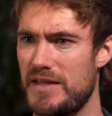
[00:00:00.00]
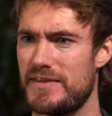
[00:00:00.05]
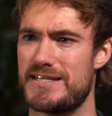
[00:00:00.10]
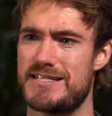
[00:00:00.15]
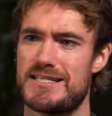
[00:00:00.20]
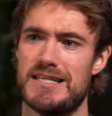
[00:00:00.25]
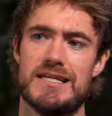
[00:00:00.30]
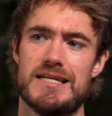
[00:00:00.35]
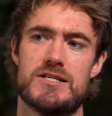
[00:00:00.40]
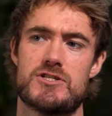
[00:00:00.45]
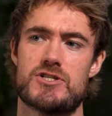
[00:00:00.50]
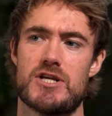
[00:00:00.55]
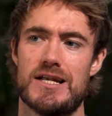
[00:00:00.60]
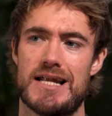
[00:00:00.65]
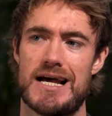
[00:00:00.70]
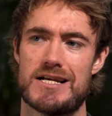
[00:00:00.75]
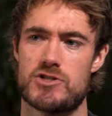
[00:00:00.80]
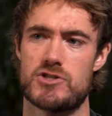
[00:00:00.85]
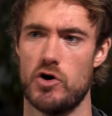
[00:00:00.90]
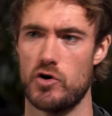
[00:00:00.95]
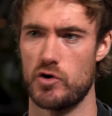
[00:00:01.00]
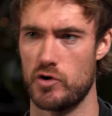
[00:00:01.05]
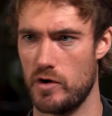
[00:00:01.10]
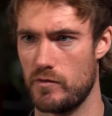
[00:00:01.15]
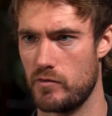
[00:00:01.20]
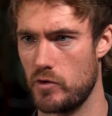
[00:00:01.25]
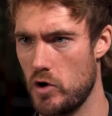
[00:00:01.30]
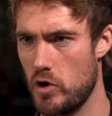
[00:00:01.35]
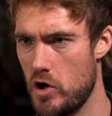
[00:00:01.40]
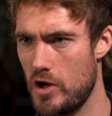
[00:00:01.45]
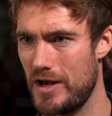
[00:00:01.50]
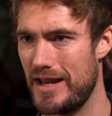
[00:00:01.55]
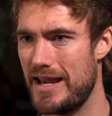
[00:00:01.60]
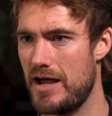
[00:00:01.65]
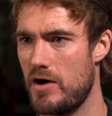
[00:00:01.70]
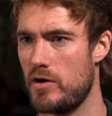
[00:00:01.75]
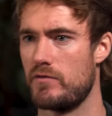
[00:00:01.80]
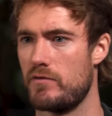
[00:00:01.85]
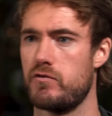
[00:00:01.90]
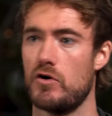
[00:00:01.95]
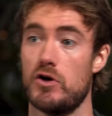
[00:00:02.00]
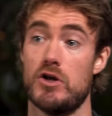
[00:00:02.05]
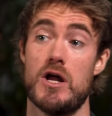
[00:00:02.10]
This leads to less hunger overall, allowing for